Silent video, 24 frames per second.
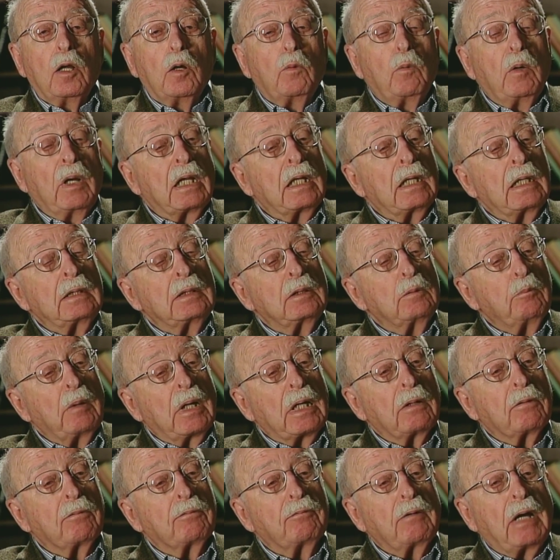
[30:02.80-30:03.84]
Well, as a
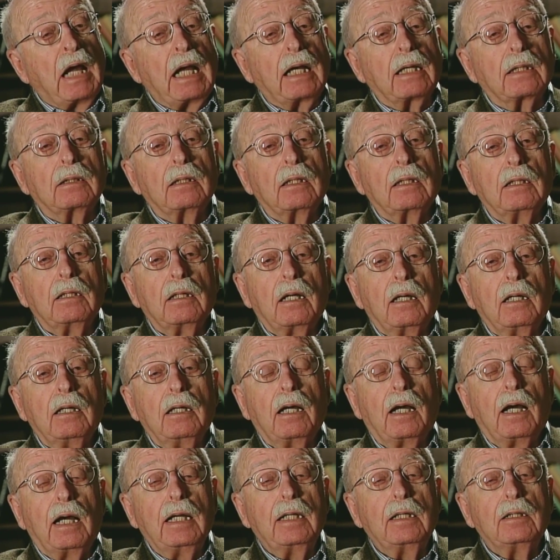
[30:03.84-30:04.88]
matter of fact, uh,
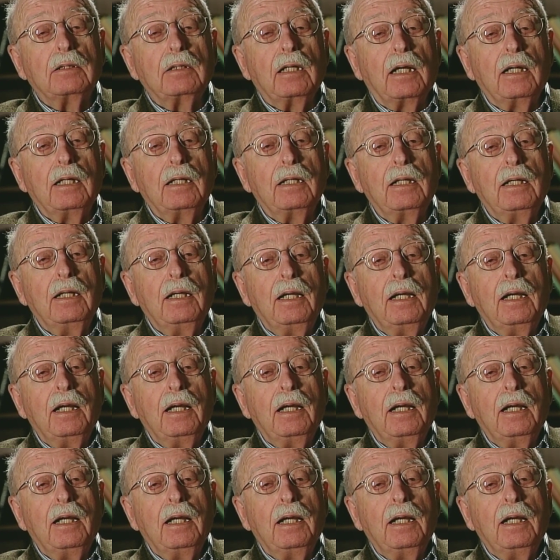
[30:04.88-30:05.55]
I, I,